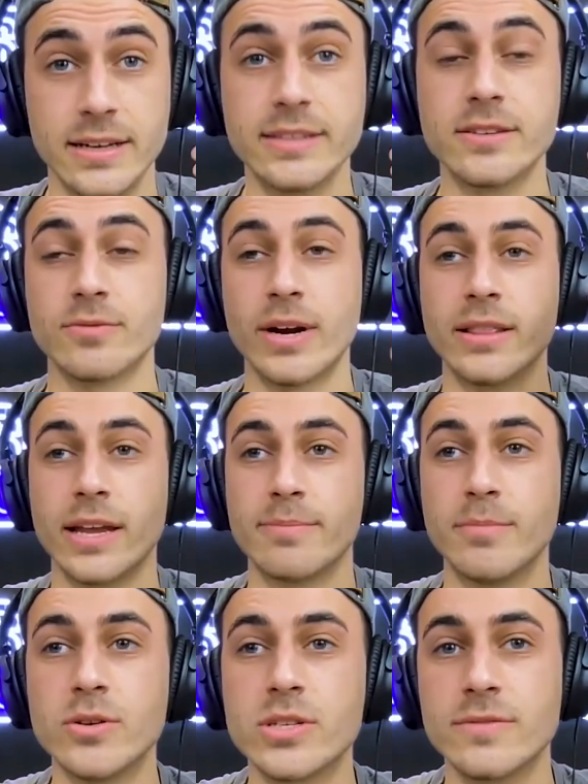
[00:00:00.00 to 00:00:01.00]
Mm. It's right, like
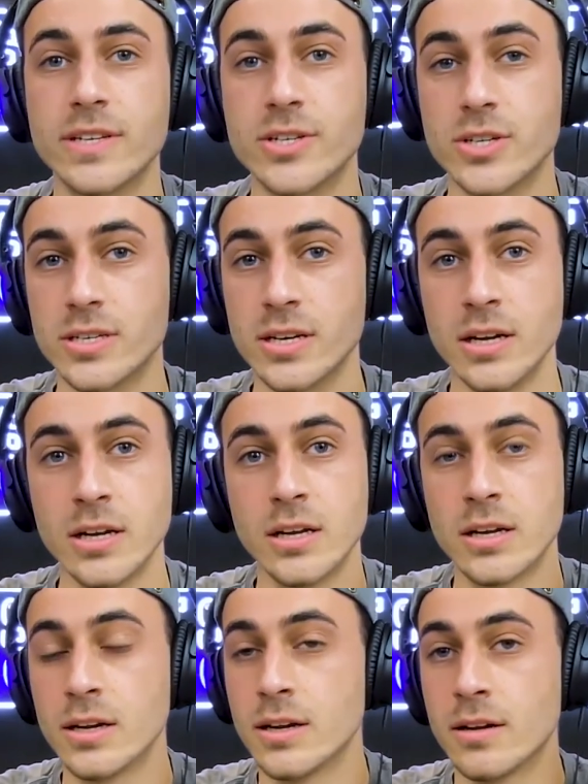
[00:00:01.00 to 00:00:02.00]
most of it's just
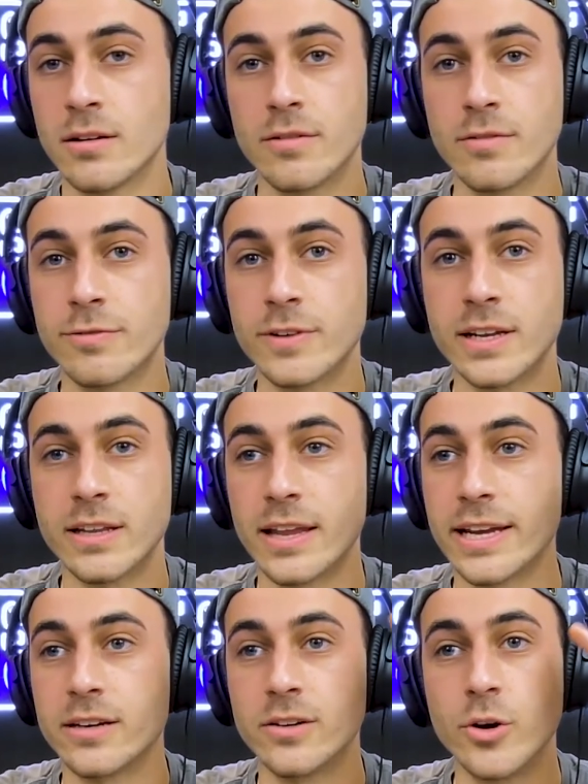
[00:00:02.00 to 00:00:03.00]
freak.
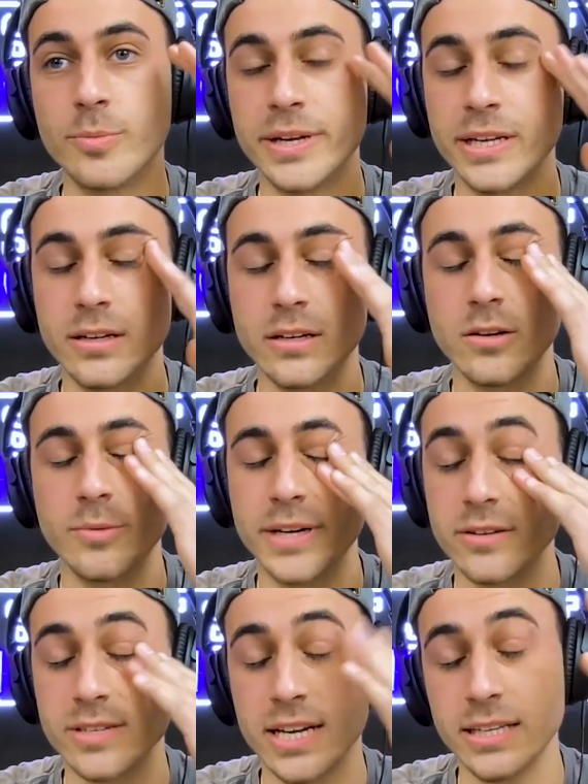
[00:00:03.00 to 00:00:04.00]
Like nobody, nobody
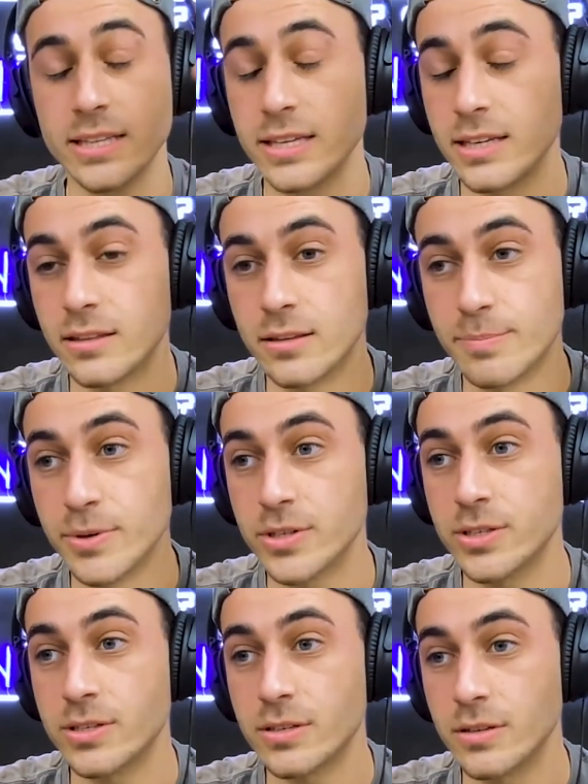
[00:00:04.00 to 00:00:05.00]
knows anything. The
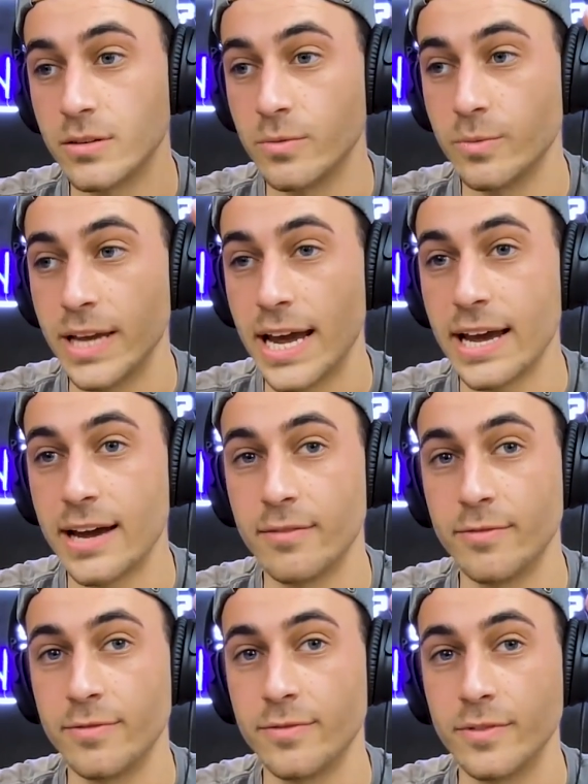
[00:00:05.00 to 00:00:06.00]
books we
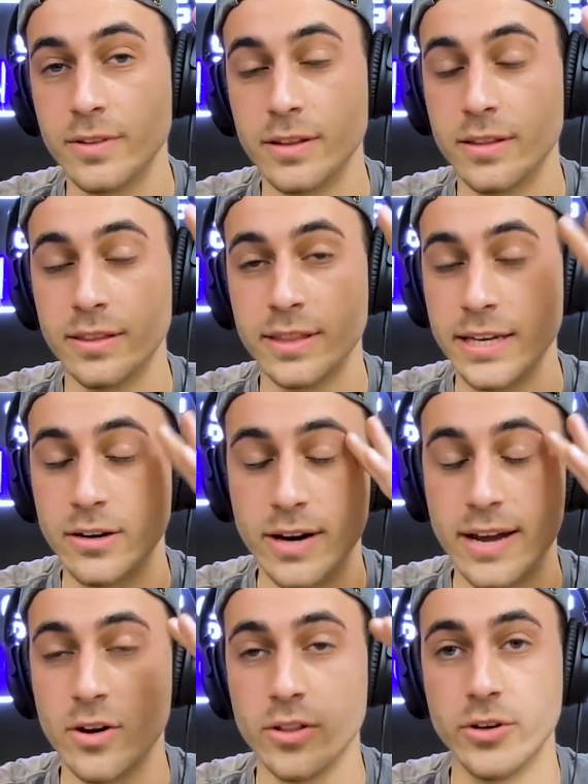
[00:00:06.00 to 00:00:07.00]
have, they don't
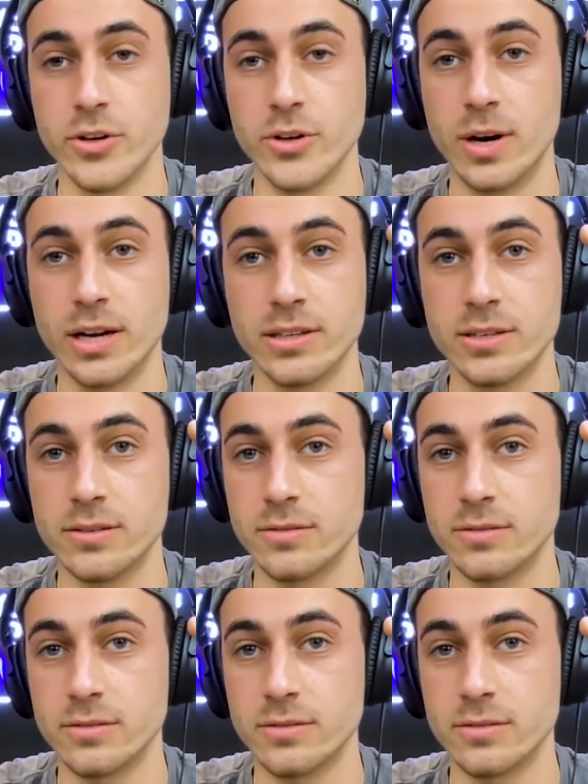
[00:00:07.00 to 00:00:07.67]
have all the nuance,